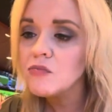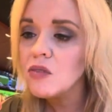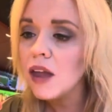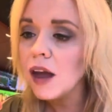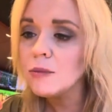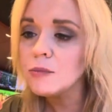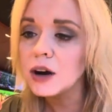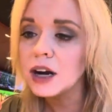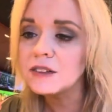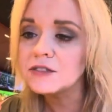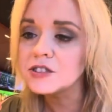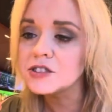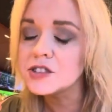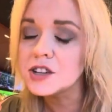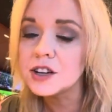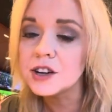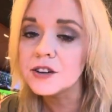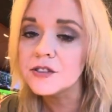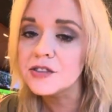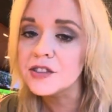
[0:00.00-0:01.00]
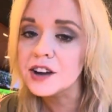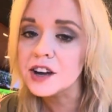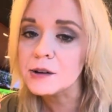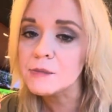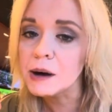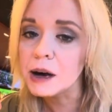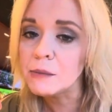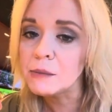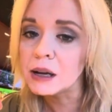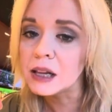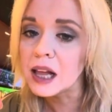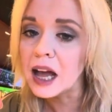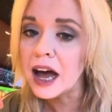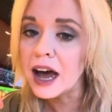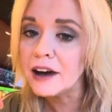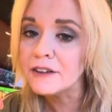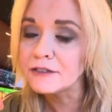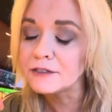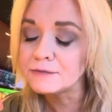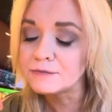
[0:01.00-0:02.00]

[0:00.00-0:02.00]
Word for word: I'm gonna have to sit here and think about my life.